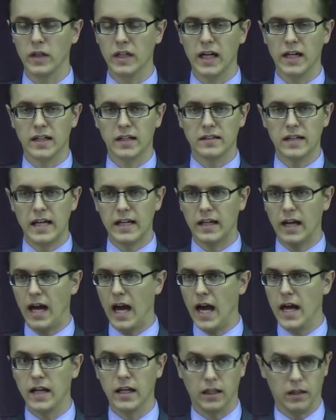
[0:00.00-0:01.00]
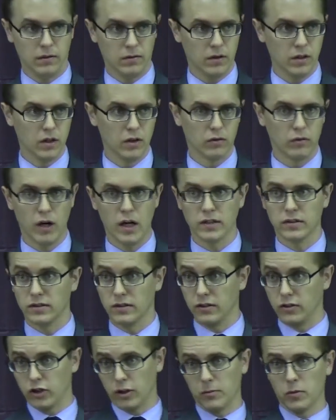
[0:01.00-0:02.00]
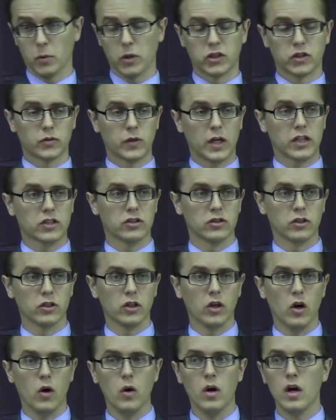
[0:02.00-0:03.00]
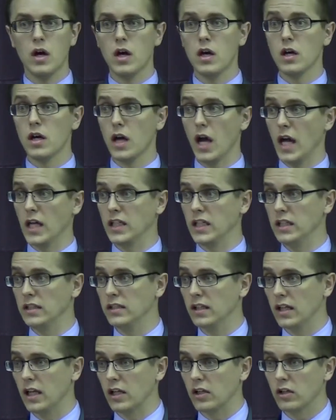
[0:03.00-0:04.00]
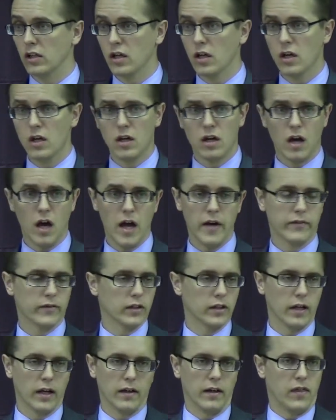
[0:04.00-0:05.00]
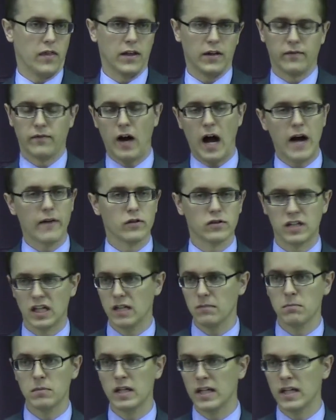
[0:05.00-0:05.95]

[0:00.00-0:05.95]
He had to take a heading, right, to determine what direction to go, and he did it every I think five or ten